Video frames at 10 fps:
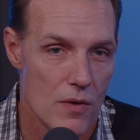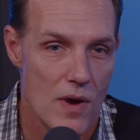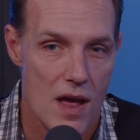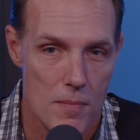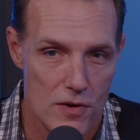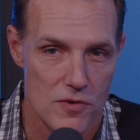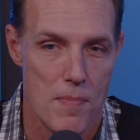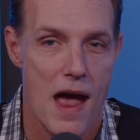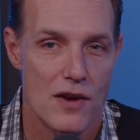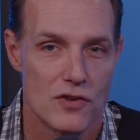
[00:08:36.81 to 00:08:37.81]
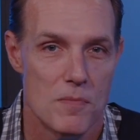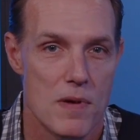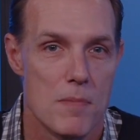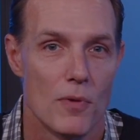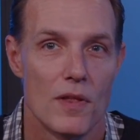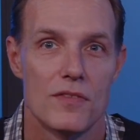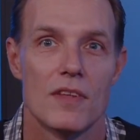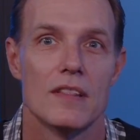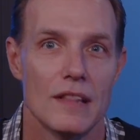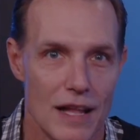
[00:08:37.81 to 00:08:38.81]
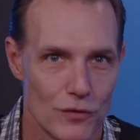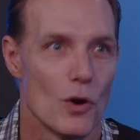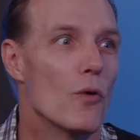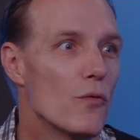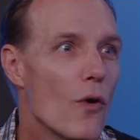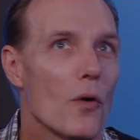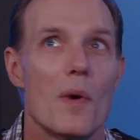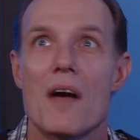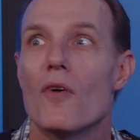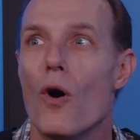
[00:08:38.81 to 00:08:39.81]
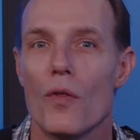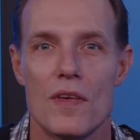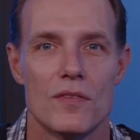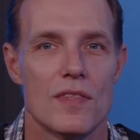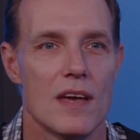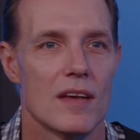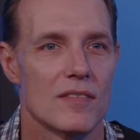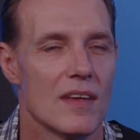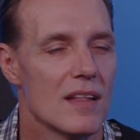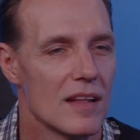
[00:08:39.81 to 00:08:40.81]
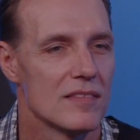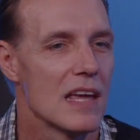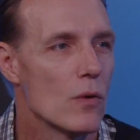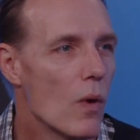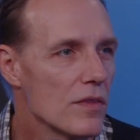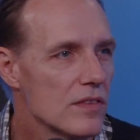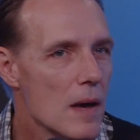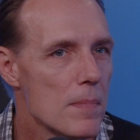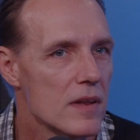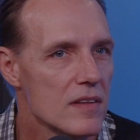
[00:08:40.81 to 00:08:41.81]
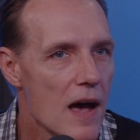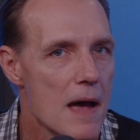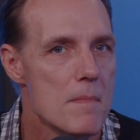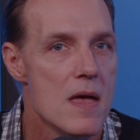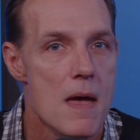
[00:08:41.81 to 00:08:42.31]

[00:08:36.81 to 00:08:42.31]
We had a bunch of passionate people that said, let's go forward. We have all these things. Let's take one step at a time.